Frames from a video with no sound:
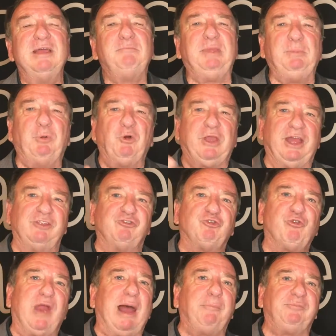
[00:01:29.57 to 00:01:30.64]
People get
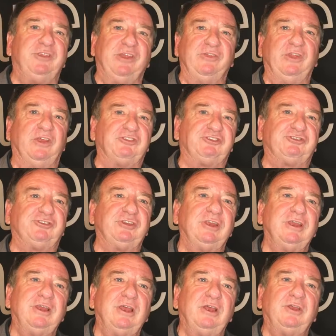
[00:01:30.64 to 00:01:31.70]
trapped in this
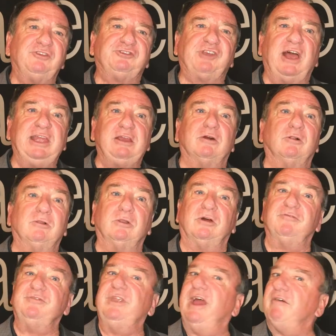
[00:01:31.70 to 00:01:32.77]
cycle
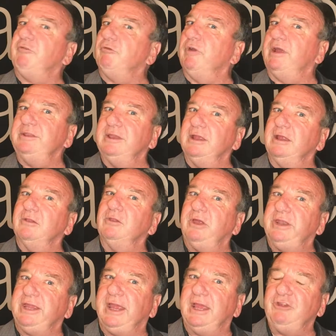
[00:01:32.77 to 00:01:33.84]
of never-ending
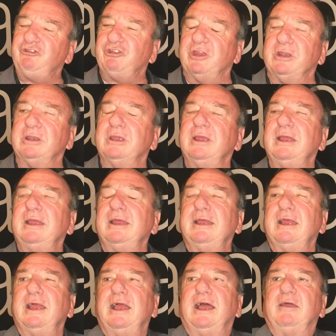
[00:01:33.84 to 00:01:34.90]
litigation.
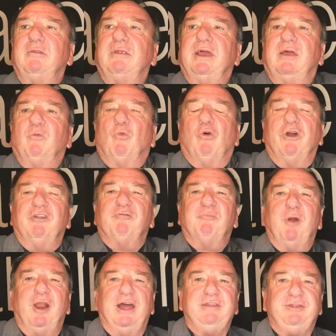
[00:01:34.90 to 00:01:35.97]
And one of
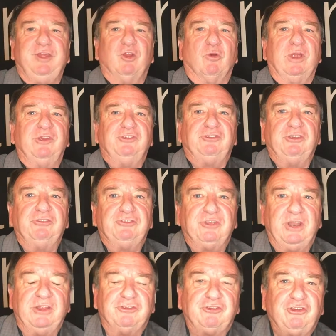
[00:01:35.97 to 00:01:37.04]
my theories is
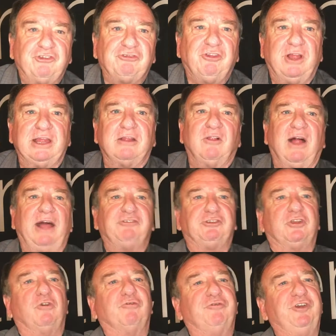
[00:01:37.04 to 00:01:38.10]
that it's just like
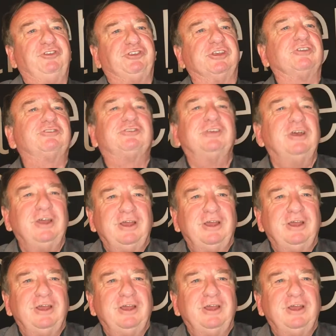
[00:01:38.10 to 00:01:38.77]
classical physics.